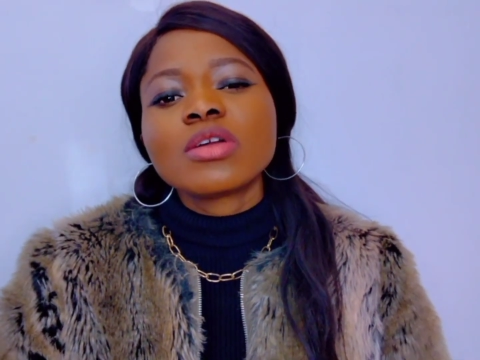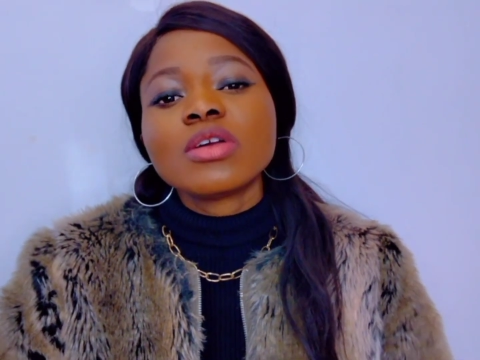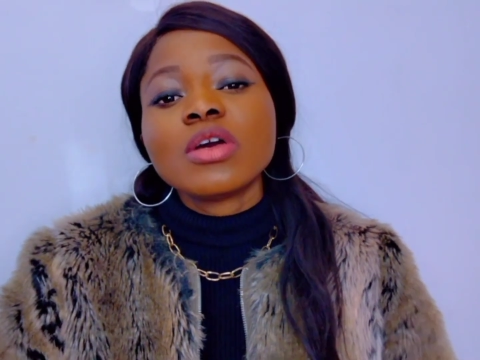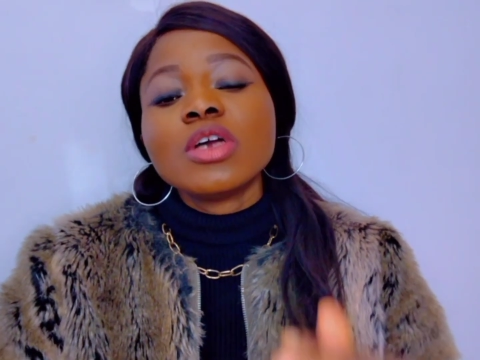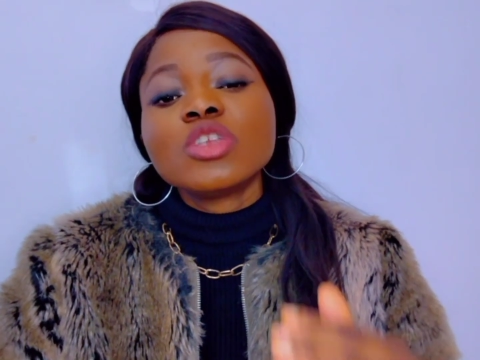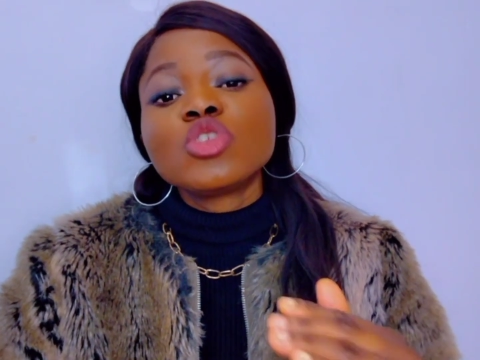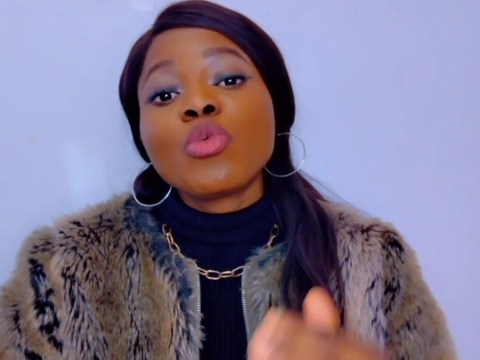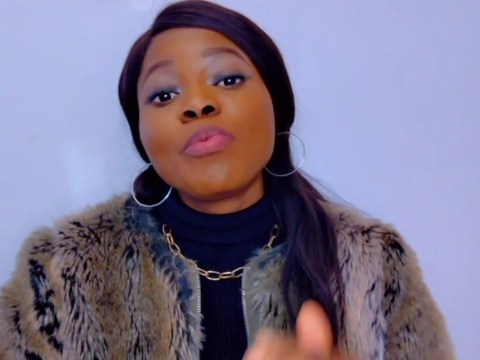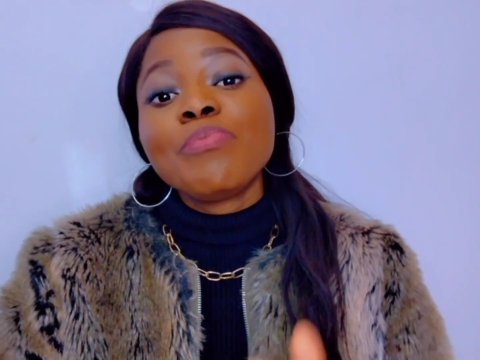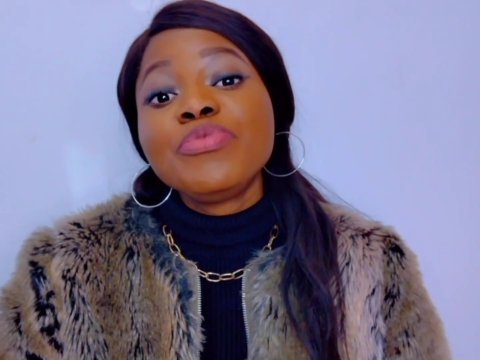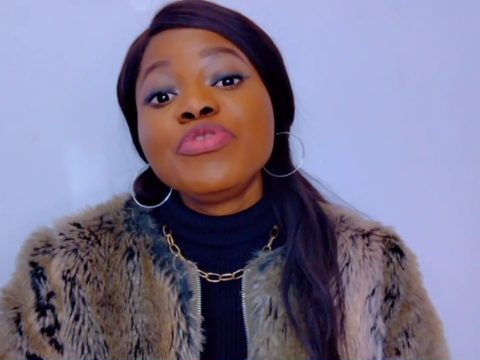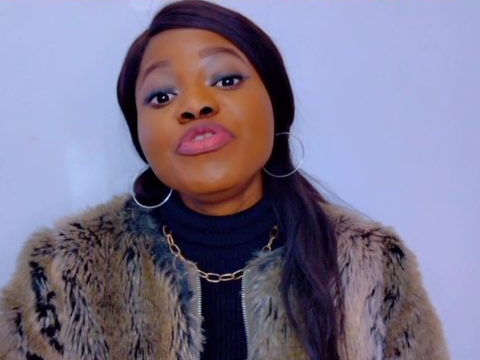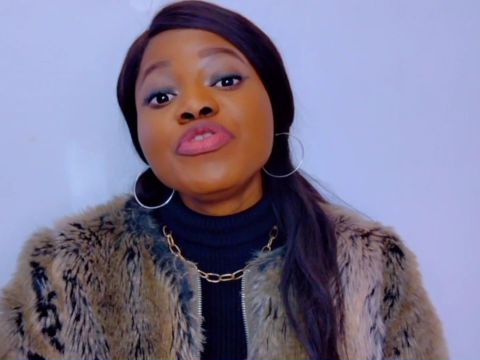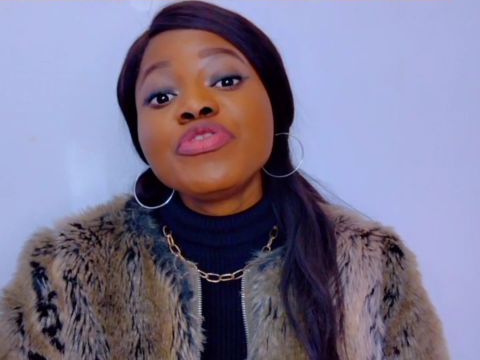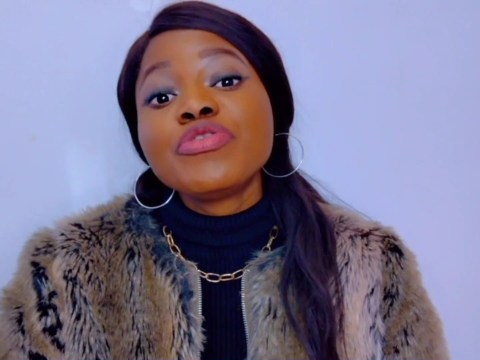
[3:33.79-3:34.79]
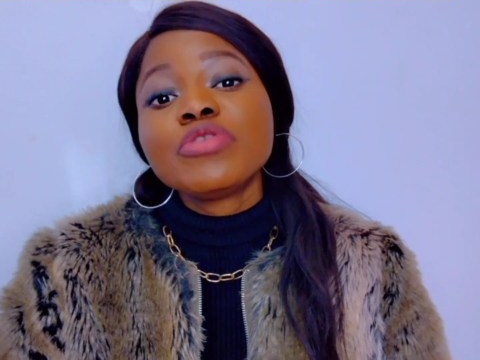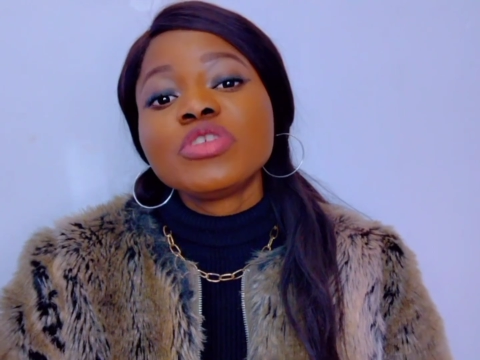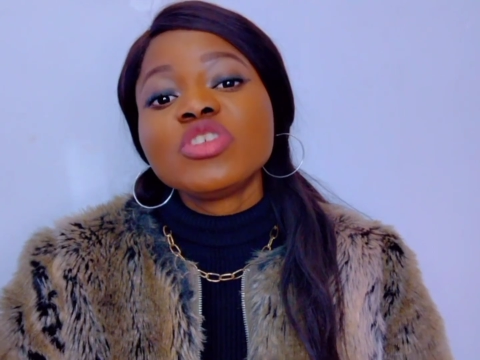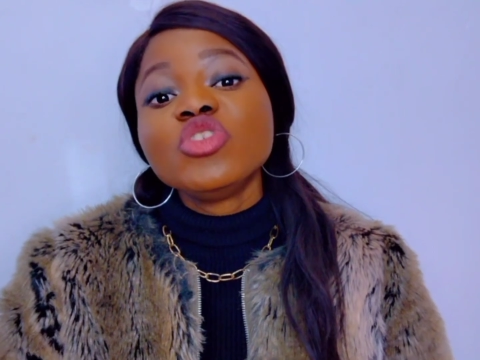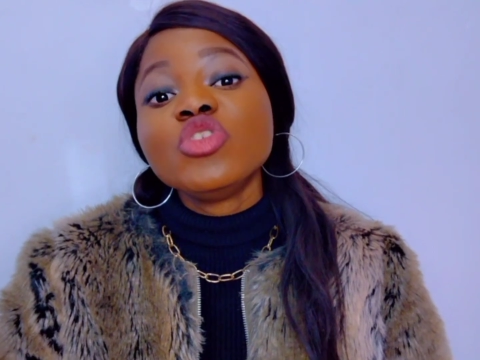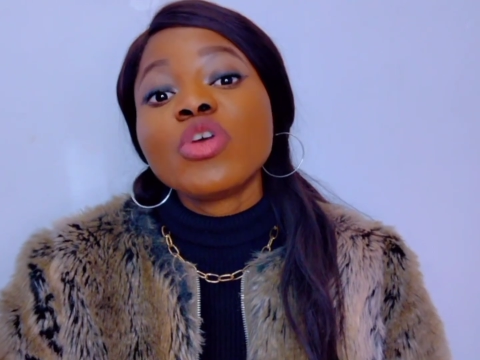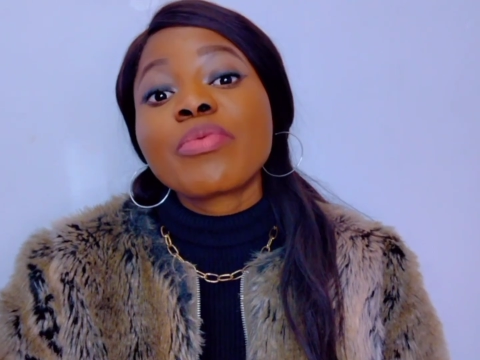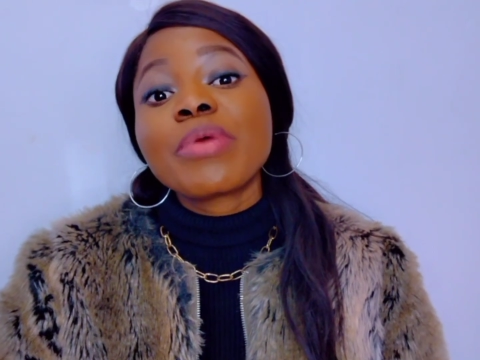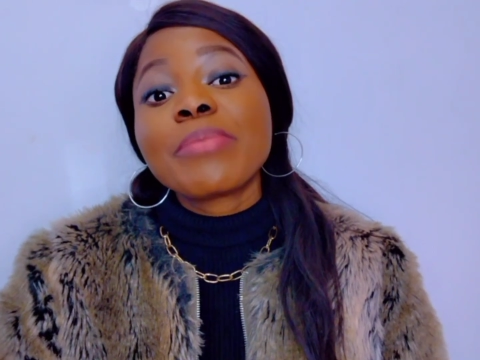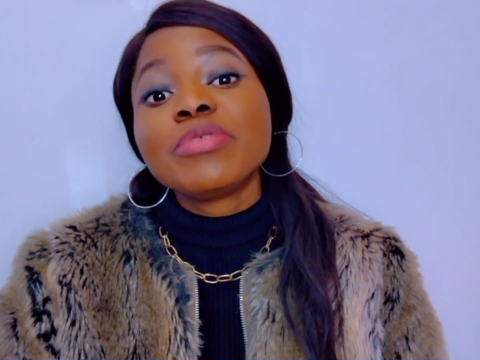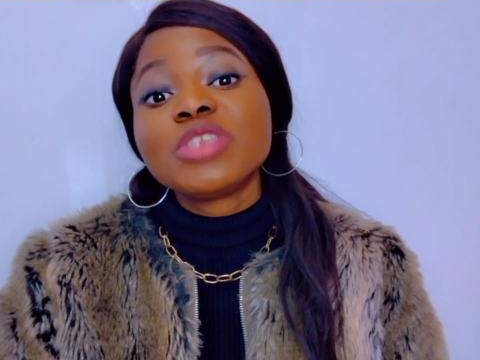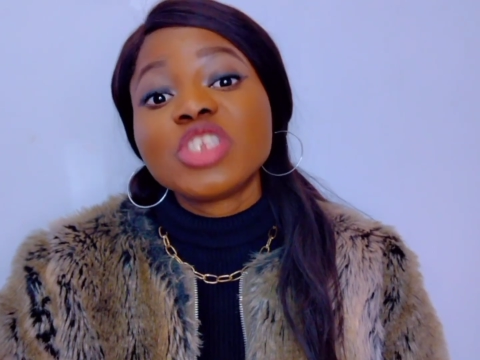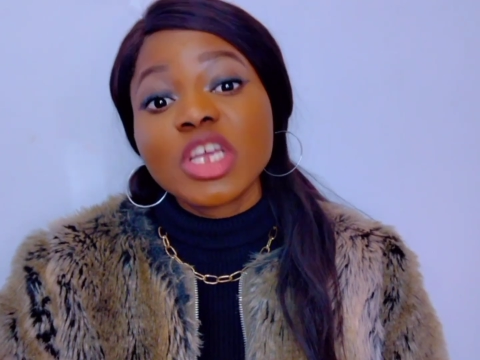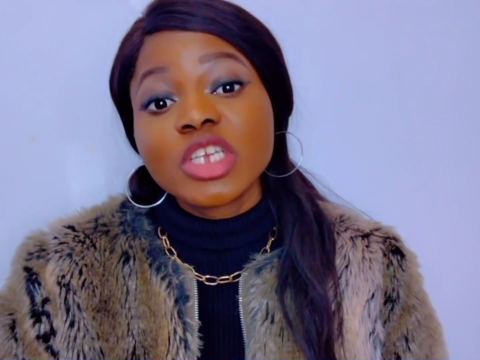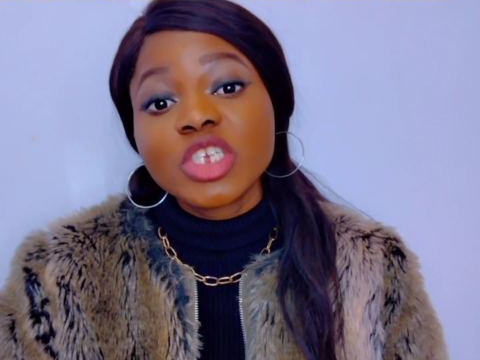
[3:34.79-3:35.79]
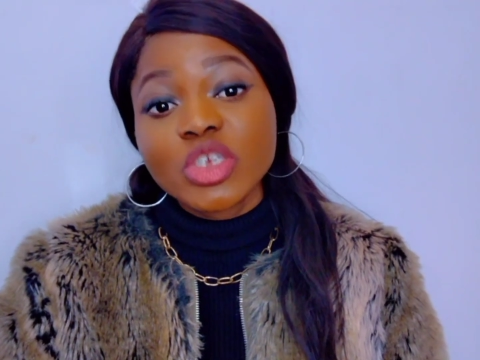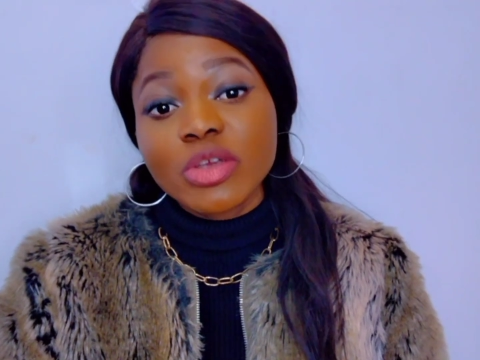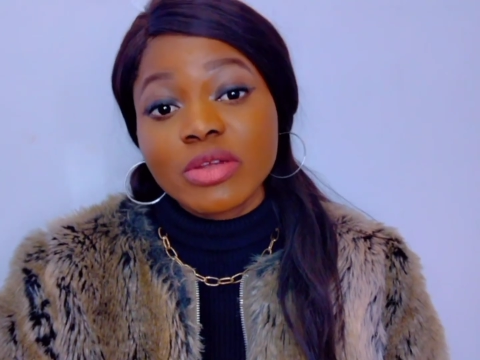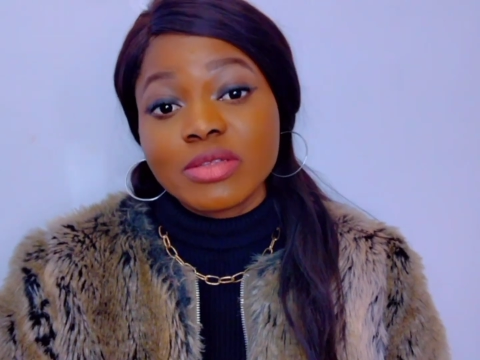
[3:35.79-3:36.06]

to build your reputation.